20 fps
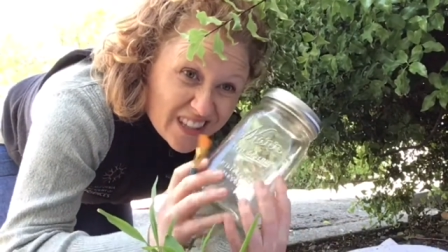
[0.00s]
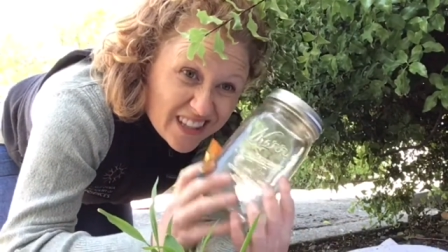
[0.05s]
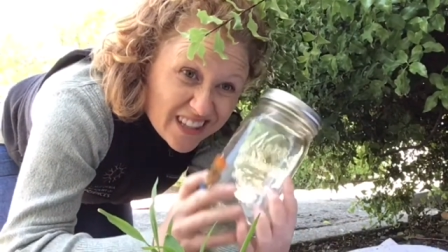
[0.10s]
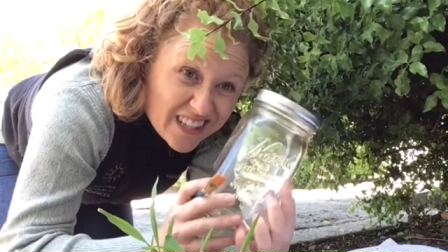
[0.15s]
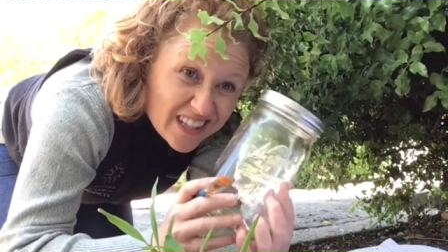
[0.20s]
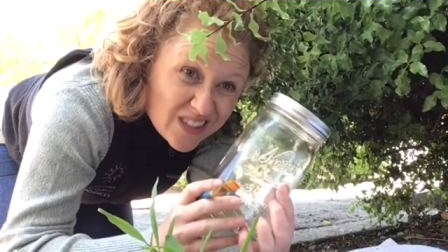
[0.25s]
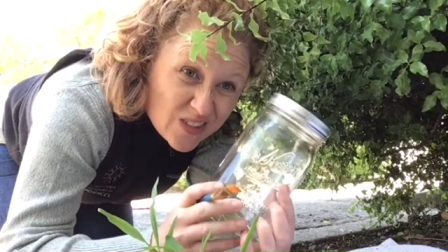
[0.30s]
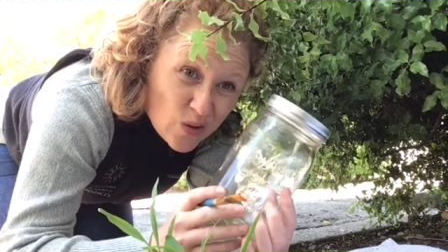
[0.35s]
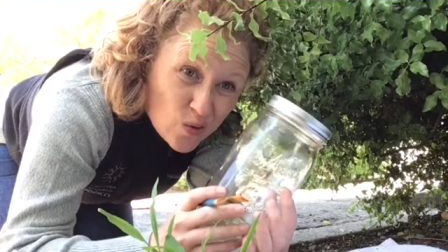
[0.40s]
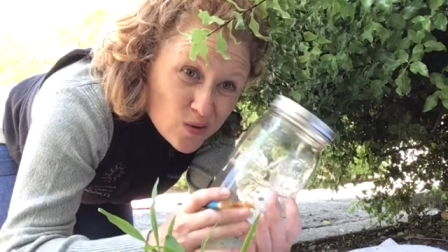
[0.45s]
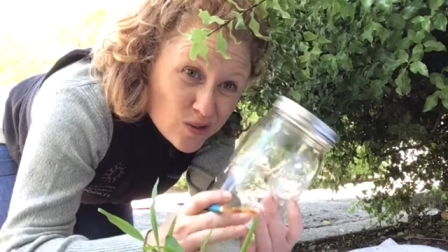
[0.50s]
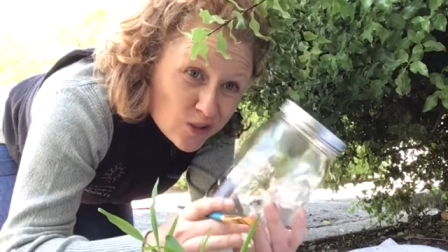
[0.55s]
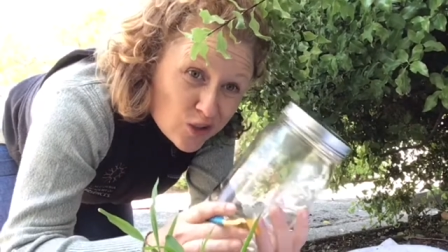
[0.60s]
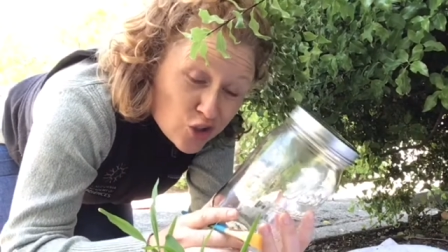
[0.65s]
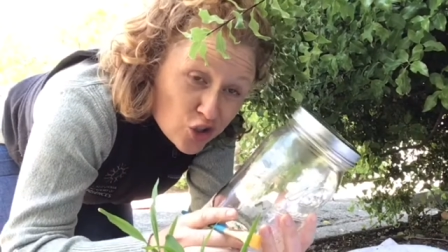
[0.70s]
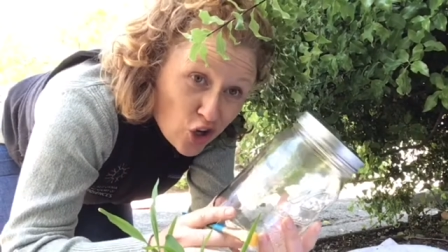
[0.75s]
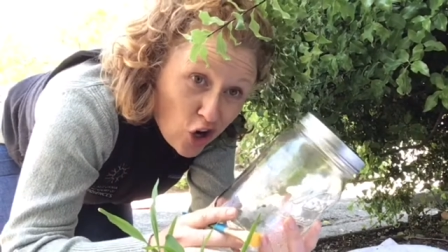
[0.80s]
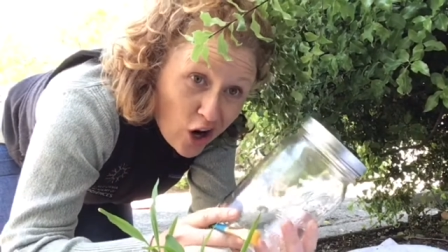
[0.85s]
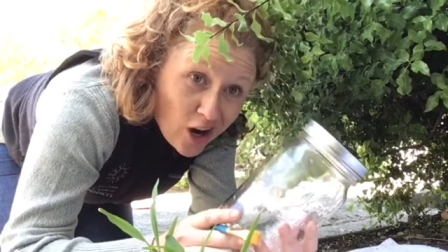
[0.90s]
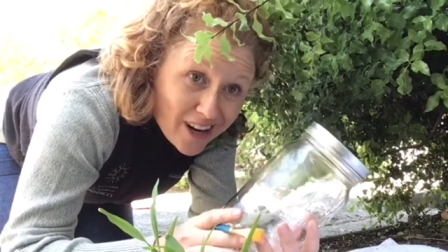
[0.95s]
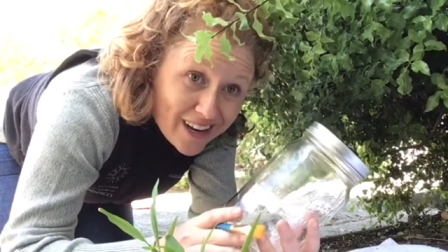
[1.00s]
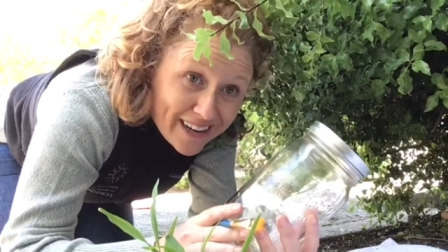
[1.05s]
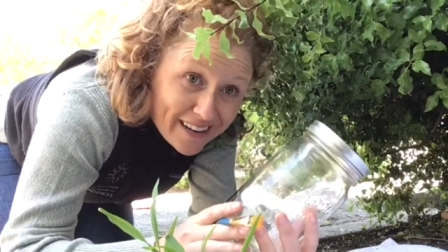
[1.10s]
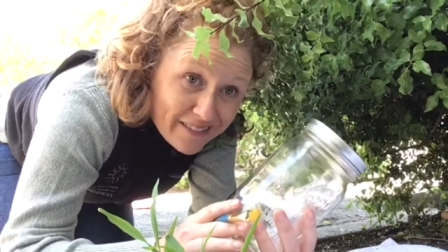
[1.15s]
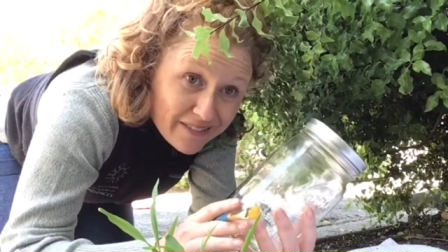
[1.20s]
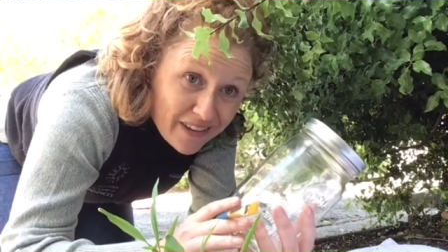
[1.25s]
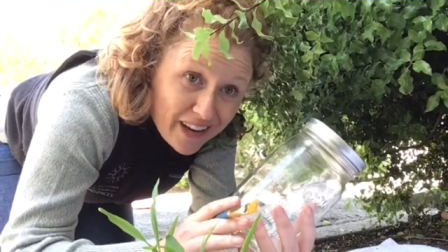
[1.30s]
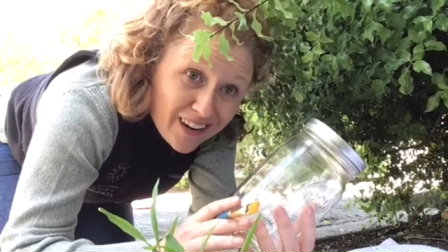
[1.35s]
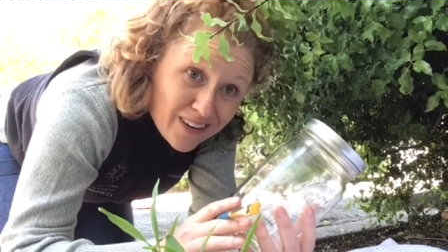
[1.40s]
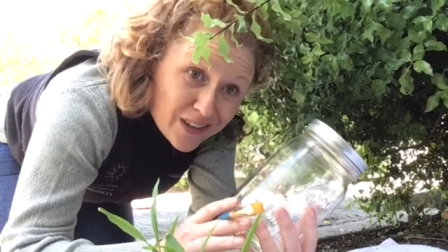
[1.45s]
this old jar I
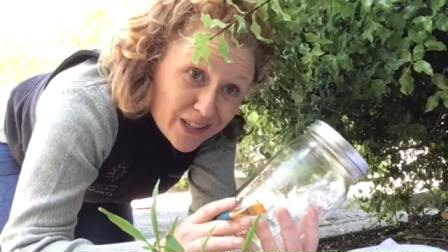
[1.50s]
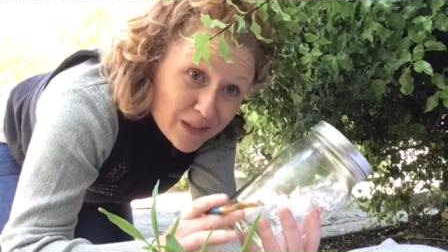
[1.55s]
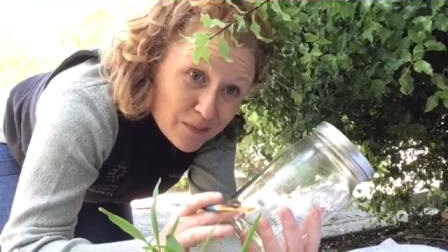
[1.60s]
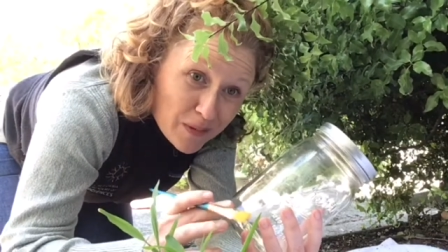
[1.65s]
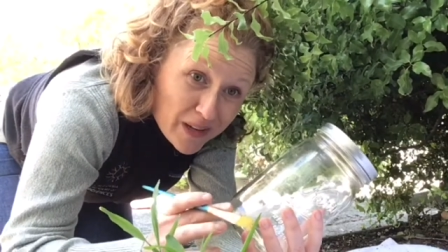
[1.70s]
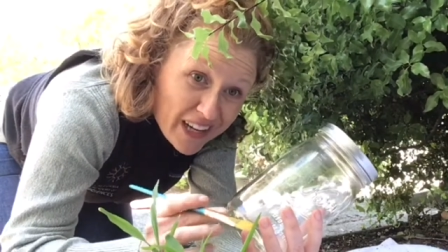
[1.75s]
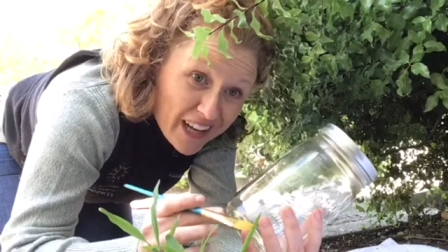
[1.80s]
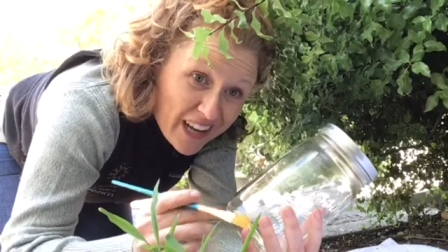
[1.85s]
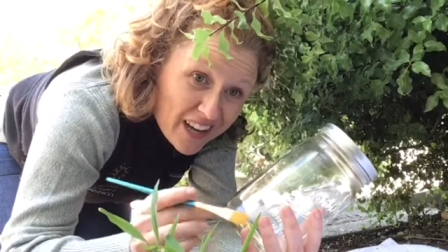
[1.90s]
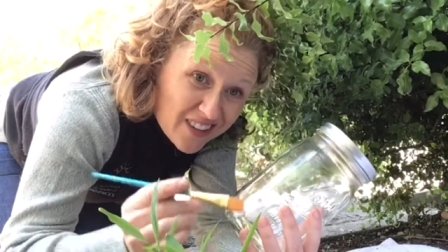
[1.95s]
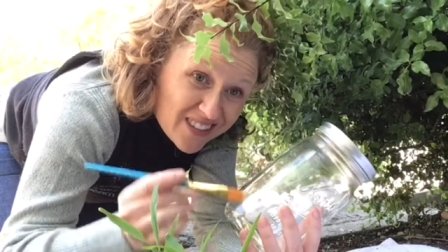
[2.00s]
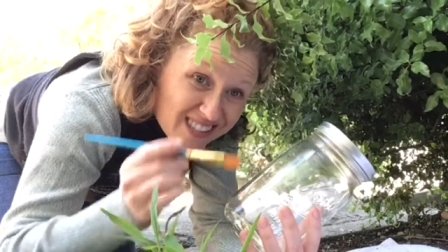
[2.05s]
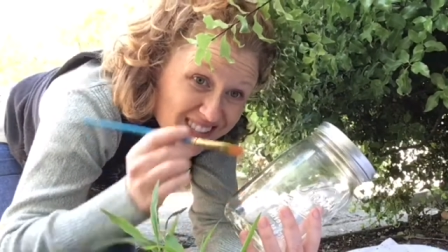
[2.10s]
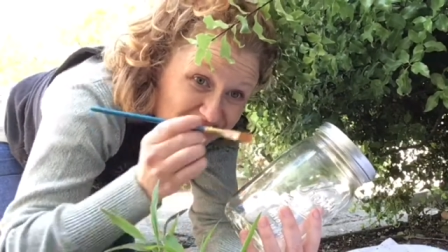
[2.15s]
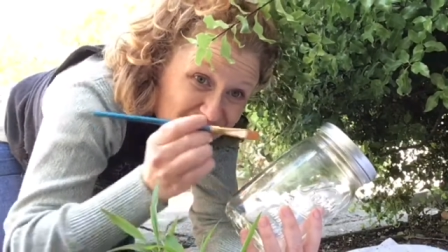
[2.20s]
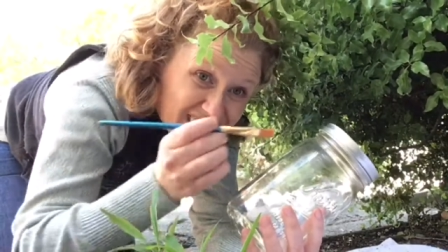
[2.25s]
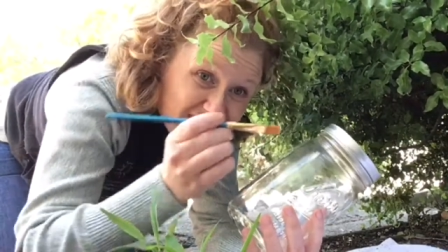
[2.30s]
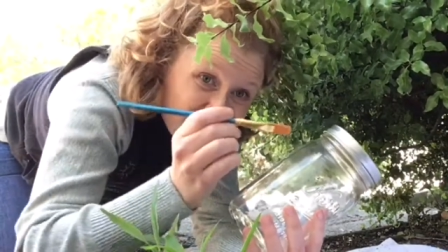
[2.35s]
found in my house